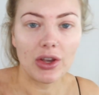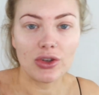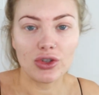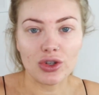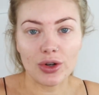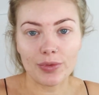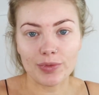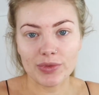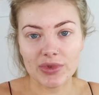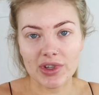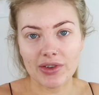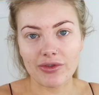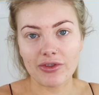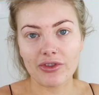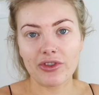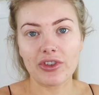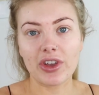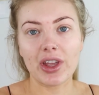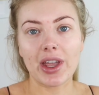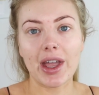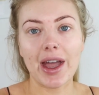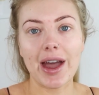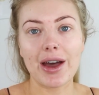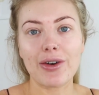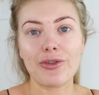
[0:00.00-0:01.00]
dropped
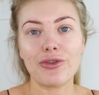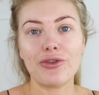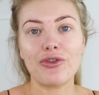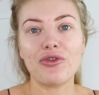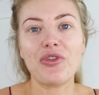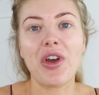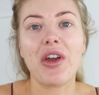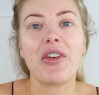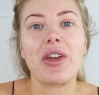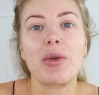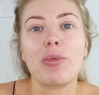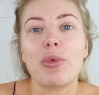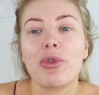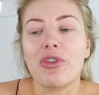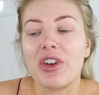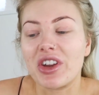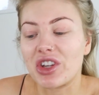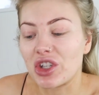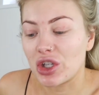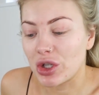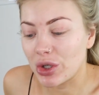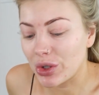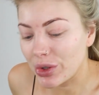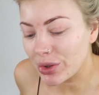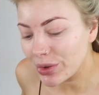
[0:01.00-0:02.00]
something. How very
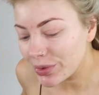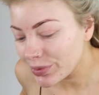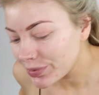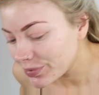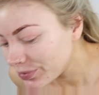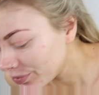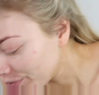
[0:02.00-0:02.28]
professional.